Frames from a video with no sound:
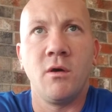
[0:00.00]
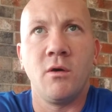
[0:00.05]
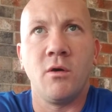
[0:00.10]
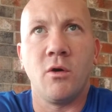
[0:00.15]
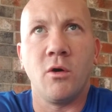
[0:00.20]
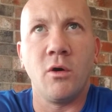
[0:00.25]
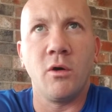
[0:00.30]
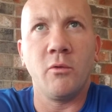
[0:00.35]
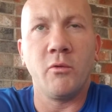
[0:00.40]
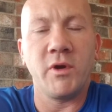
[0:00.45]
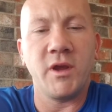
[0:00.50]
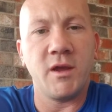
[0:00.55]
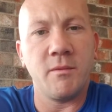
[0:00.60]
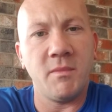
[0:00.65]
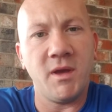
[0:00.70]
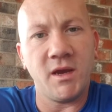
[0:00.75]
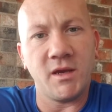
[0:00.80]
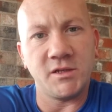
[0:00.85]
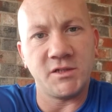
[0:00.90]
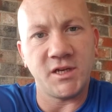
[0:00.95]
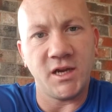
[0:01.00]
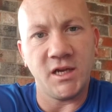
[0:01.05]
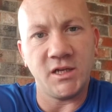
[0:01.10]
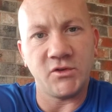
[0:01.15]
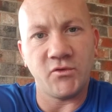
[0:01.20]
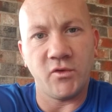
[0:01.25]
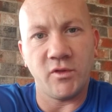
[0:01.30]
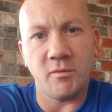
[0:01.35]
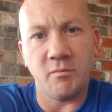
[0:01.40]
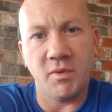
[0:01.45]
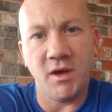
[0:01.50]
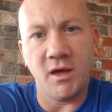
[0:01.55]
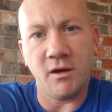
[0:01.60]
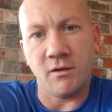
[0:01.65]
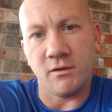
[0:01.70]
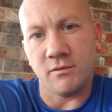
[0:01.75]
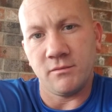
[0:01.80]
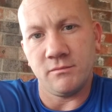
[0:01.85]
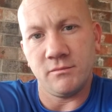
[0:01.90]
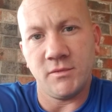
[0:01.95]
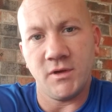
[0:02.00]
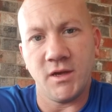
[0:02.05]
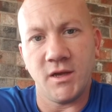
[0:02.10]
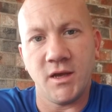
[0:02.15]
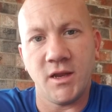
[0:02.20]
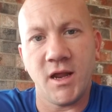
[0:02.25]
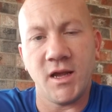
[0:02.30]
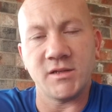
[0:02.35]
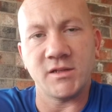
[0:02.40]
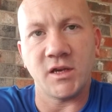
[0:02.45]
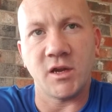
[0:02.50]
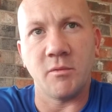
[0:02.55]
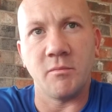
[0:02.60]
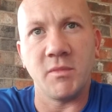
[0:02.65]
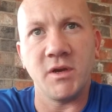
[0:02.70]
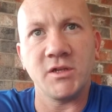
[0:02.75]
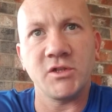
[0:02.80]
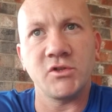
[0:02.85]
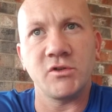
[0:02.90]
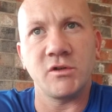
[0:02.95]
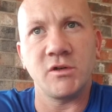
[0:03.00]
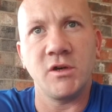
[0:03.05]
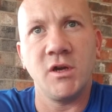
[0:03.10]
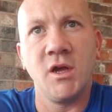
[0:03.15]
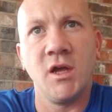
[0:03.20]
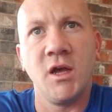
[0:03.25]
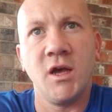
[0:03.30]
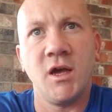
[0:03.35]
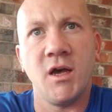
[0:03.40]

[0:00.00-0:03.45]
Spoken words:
or we can make a change for the better. And as a commissioner,